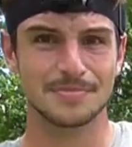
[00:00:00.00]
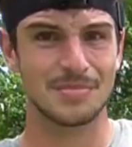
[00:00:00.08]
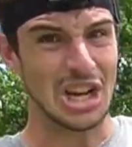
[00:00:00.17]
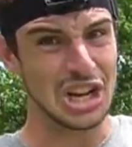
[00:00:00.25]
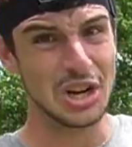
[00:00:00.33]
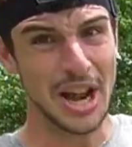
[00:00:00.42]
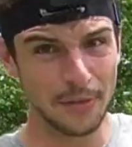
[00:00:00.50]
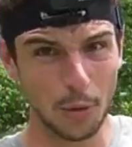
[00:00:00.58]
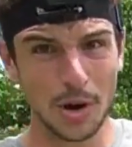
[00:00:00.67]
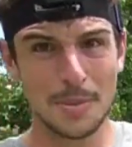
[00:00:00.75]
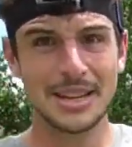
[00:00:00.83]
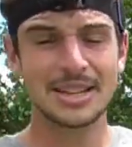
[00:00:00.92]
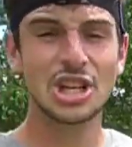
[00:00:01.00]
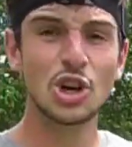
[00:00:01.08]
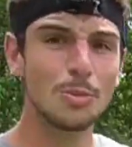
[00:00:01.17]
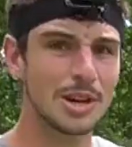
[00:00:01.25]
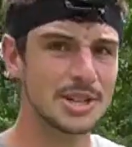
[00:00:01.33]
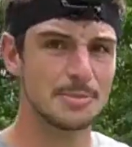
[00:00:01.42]
You never want to be too
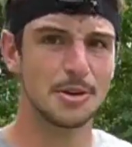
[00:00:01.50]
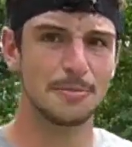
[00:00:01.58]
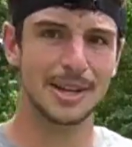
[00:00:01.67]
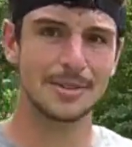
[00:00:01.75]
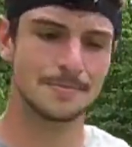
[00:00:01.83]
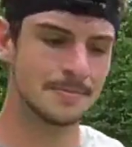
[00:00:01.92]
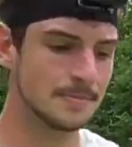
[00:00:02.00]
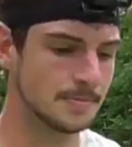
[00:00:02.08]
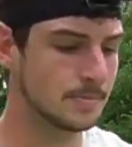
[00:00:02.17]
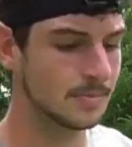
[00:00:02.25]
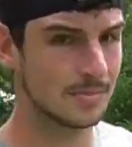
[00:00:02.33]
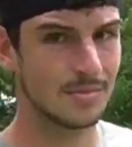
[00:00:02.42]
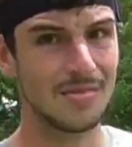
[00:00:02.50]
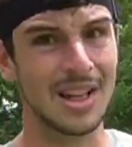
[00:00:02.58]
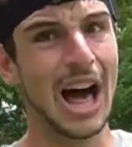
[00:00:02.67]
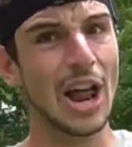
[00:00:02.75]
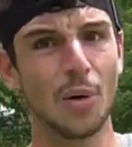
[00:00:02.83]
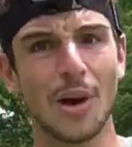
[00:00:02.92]
much movement. I
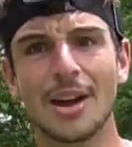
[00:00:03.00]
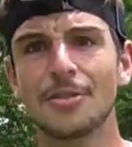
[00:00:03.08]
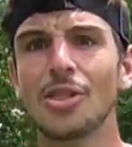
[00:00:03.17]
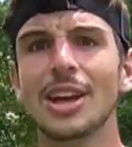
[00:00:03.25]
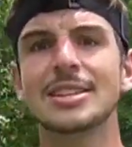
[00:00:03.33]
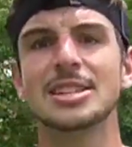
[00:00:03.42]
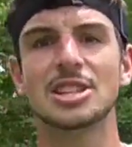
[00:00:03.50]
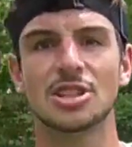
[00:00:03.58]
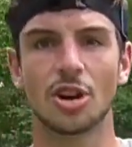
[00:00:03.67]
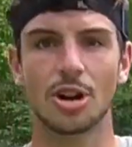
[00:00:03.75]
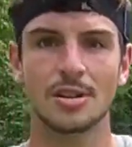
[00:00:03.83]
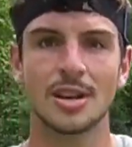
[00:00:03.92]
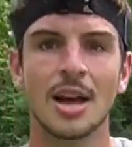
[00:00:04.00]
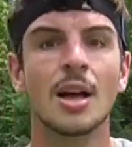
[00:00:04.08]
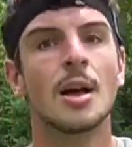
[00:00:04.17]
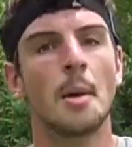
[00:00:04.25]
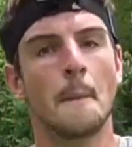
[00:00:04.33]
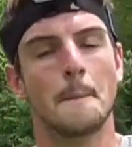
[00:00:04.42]
don't ever like to start
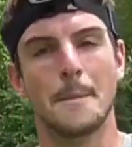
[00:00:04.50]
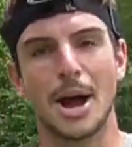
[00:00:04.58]
my